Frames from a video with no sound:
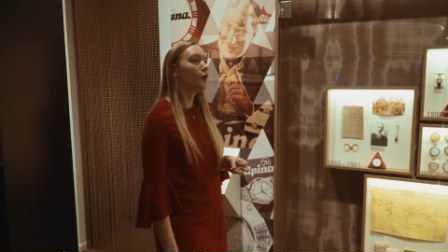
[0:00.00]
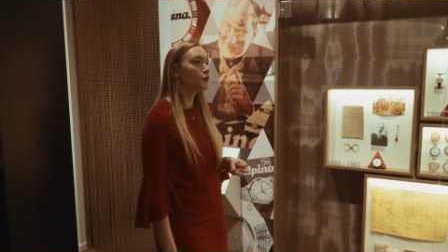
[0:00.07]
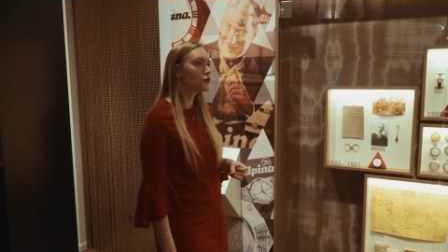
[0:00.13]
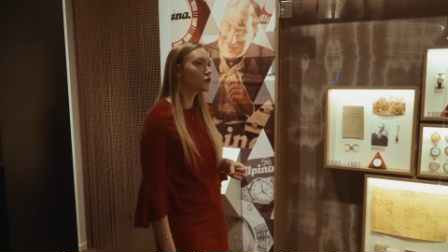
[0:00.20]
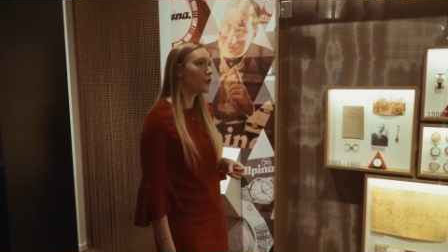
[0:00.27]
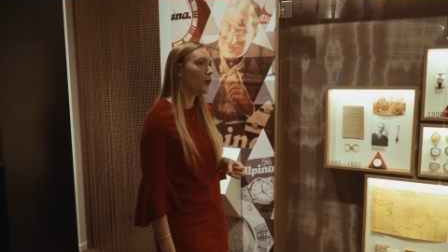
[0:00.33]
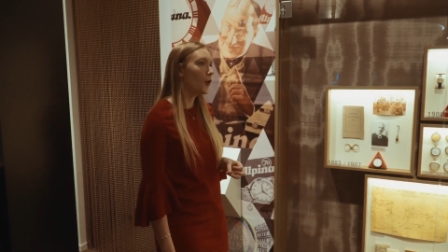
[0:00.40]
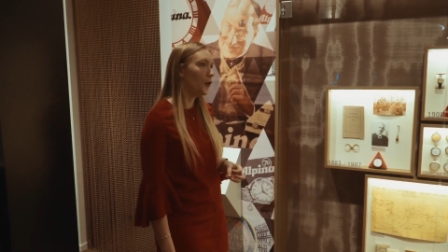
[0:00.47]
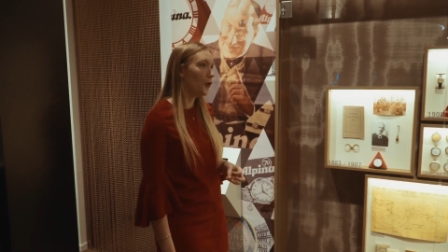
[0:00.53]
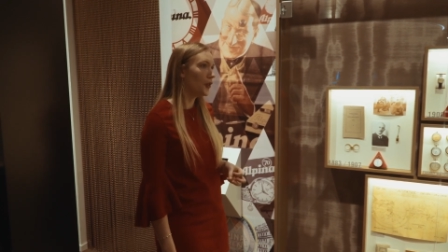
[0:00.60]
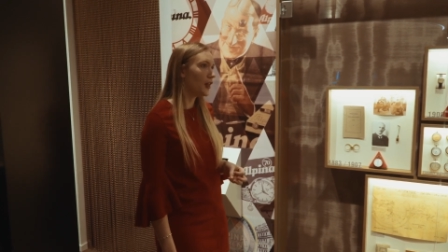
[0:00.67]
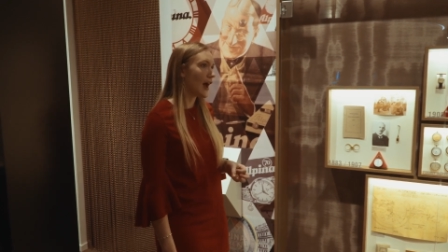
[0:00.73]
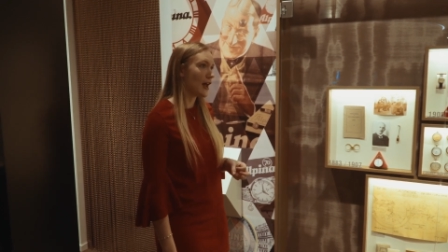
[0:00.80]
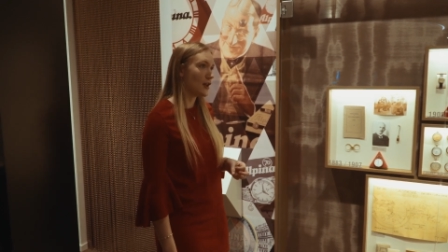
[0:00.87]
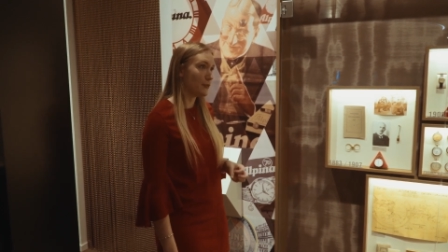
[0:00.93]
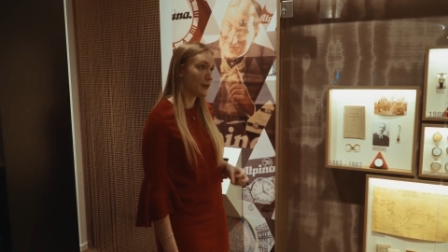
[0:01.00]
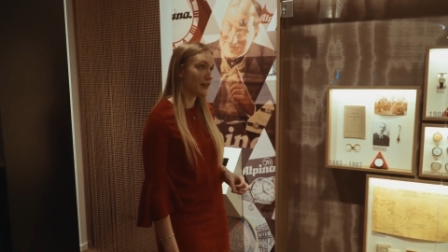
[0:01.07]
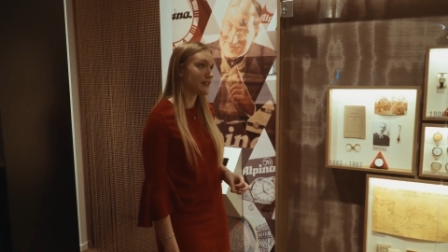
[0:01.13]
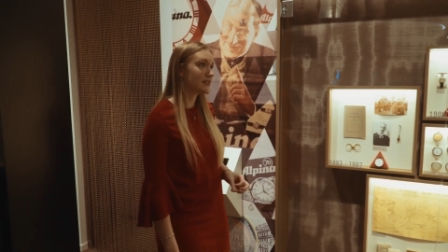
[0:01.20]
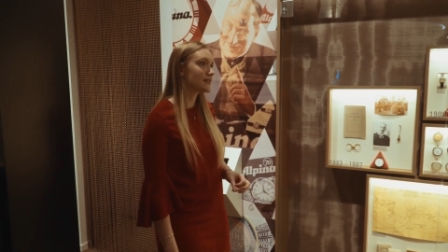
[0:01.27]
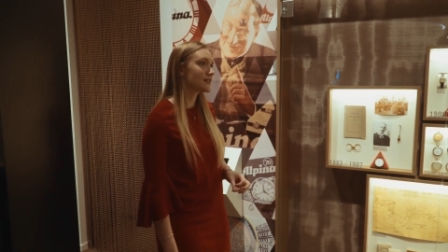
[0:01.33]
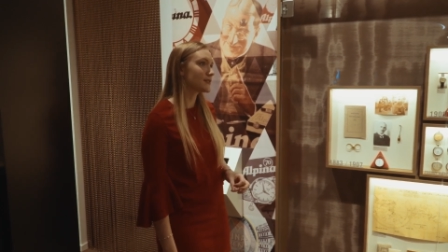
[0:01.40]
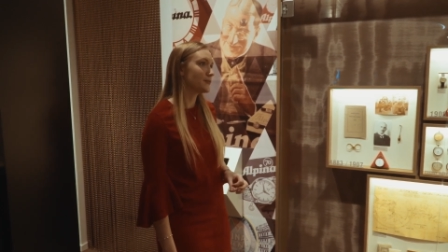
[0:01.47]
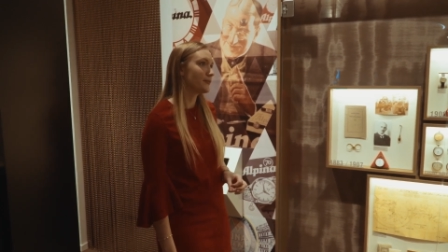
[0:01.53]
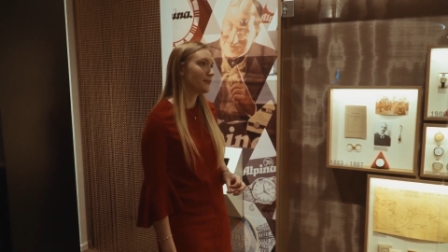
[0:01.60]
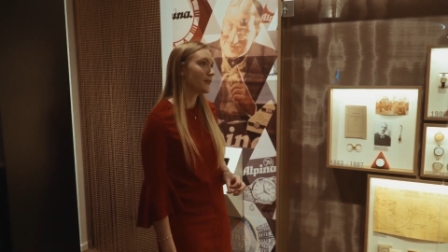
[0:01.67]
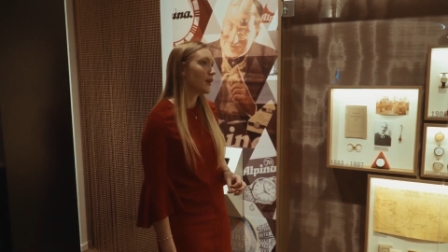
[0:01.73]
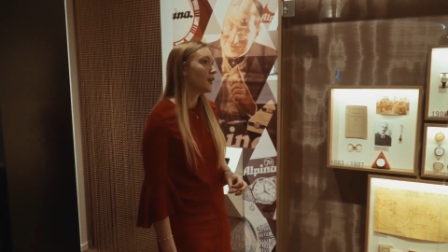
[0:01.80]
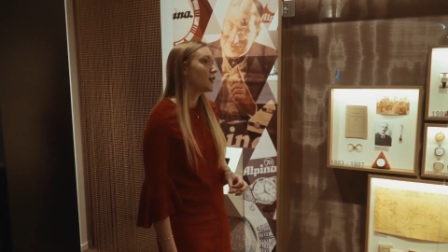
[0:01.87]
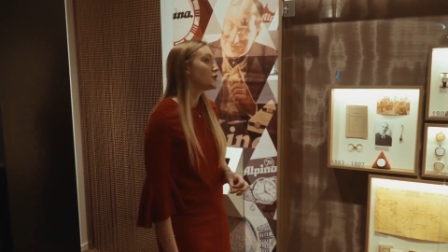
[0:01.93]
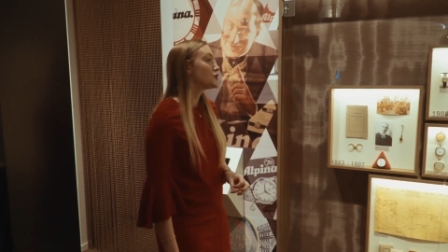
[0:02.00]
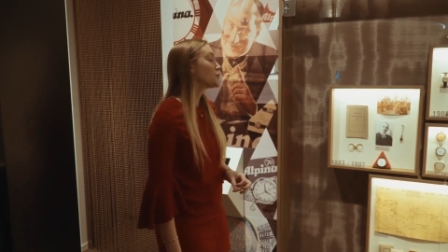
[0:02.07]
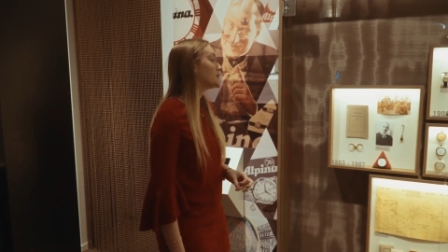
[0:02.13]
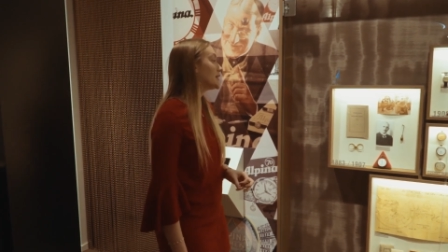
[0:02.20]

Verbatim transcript: also all alpinists. So